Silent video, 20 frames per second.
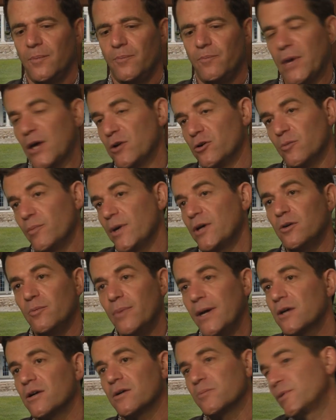better and better and
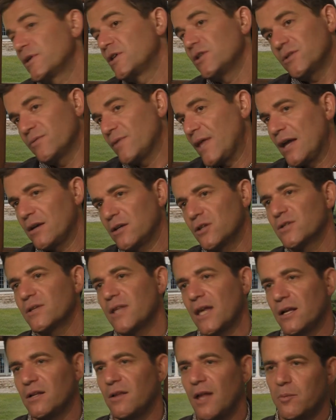better because of
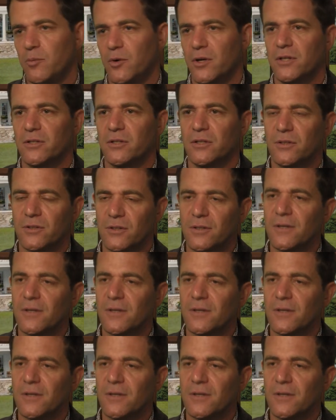that collaboration. So,